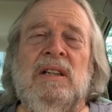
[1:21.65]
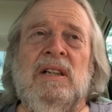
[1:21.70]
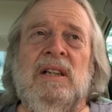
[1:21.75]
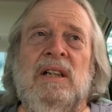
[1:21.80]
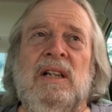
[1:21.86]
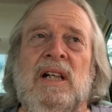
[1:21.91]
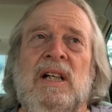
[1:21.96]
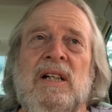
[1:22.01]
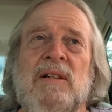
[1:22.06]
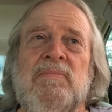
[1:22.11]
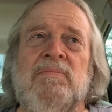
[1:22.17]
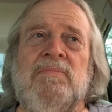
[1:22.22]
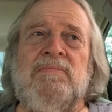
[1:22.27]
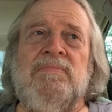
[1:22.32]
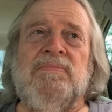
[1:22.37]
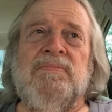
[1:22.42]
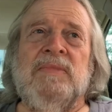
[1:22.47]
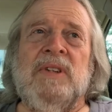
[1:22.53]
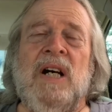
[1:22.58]

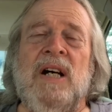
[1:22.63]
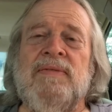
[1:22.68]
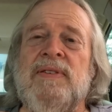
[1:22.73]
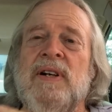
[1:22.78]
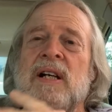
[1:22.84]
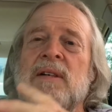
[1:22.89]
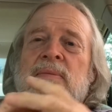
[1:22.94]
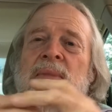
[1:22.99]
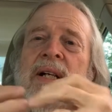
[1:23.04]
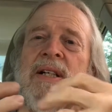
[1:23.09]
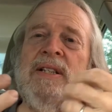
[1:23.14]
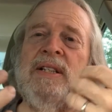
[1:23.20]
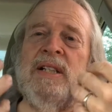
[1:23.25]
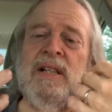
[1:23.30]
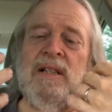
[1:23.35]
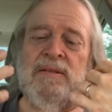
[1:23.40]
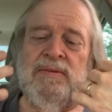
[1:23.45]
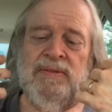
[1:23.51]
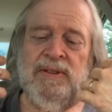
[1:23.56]
I find
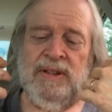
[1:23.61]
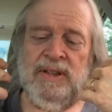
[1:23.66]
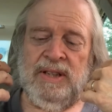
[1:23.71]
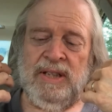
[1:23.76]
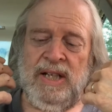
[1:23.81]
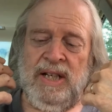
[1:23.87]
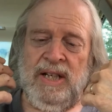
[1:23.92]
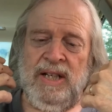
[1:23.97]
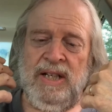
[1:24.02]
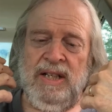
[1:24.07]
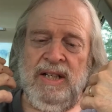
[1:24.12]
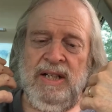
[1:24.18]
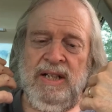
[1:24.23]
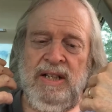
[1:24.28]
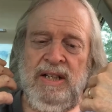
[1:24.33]
myself as a